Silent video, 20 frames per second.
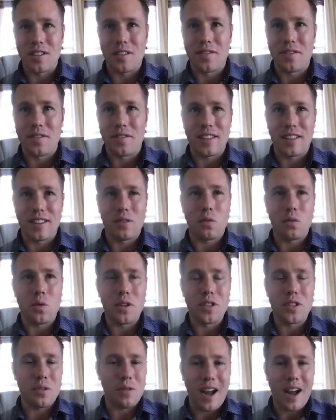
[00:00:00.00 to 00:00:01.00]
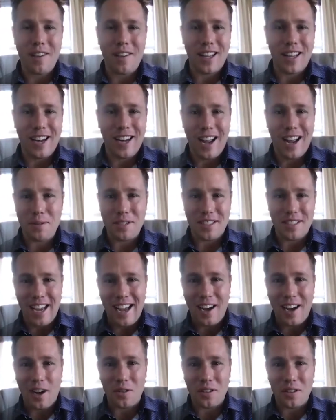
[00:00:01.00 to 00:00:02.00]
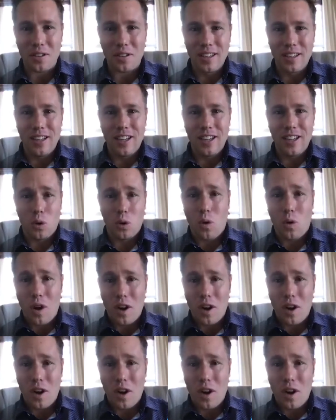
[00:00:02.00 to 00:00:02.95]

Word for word: it's just that the fact that once you have that habit down,